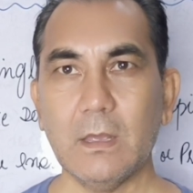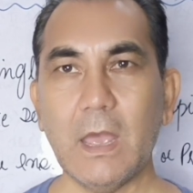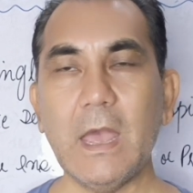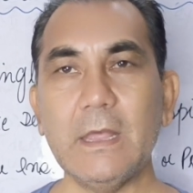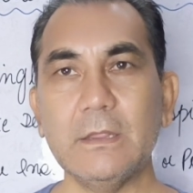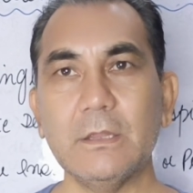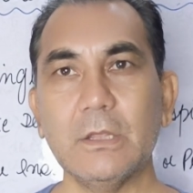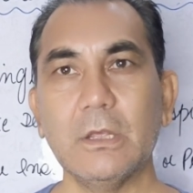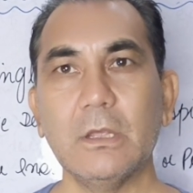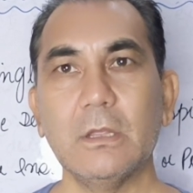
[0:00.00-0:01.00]
and
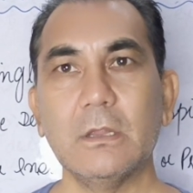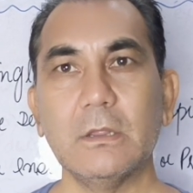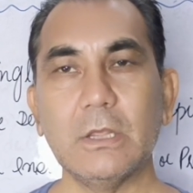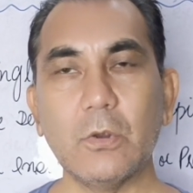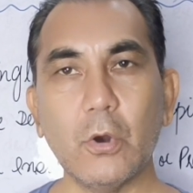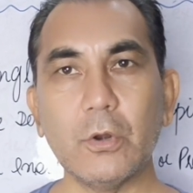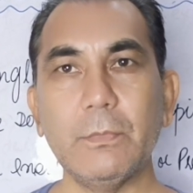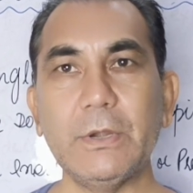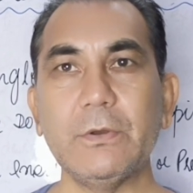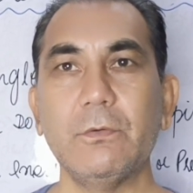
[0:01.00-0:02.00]
the
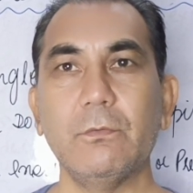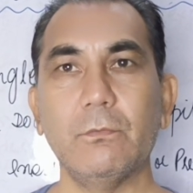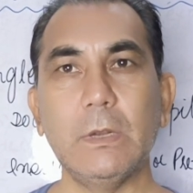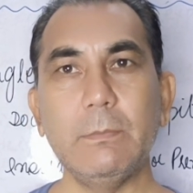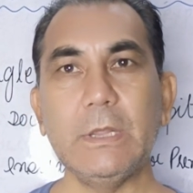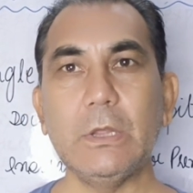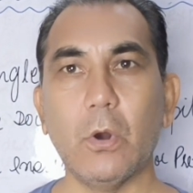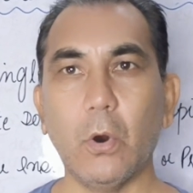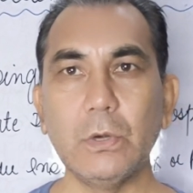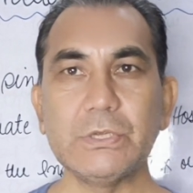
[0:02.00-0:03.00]
government will be the
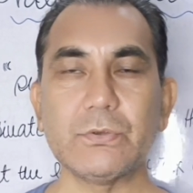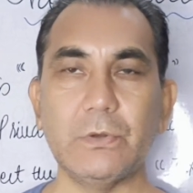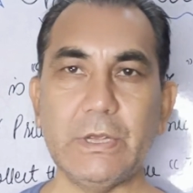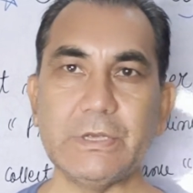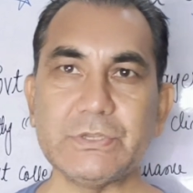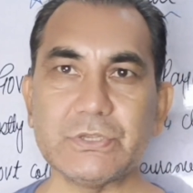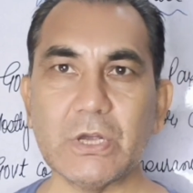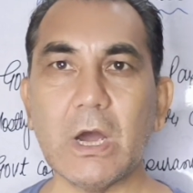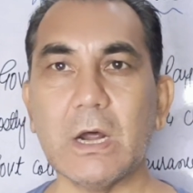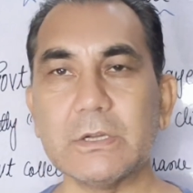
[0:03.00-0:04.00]
wholly solely in
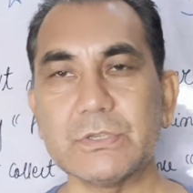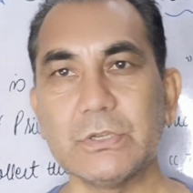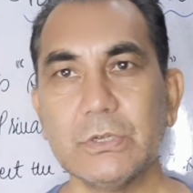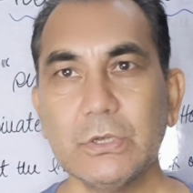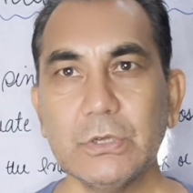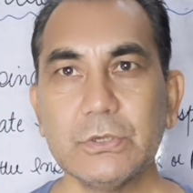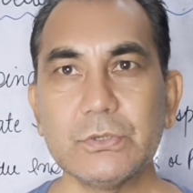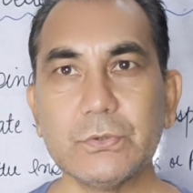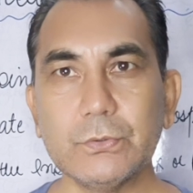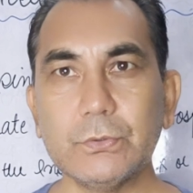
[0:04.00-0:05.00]
charge
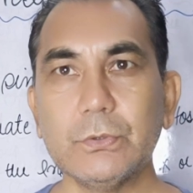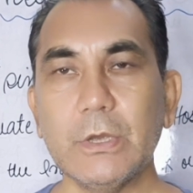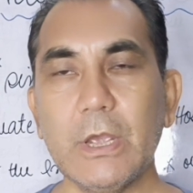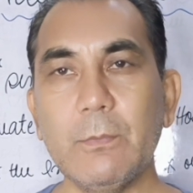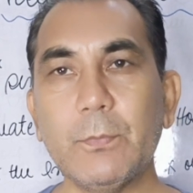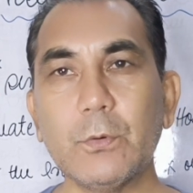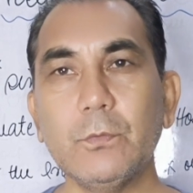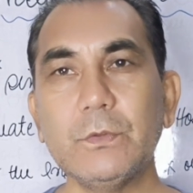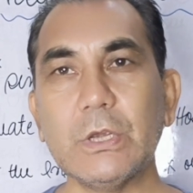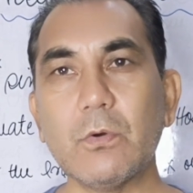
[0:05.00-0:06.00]
to
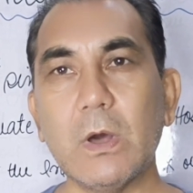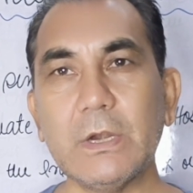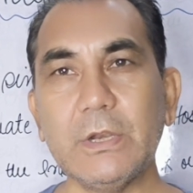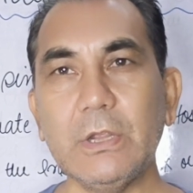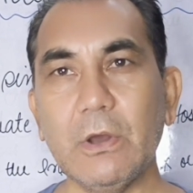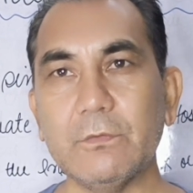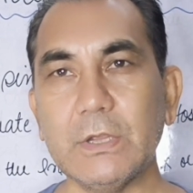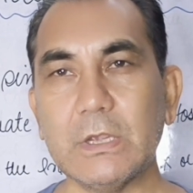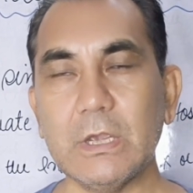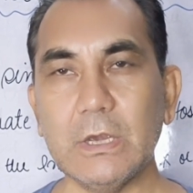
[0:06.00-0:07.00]
improve the quality of
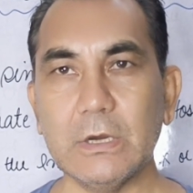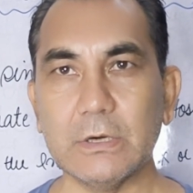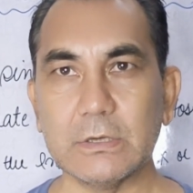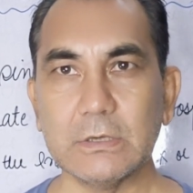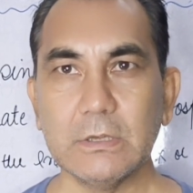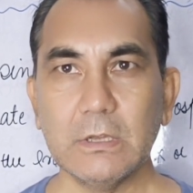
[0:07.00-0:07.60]
the care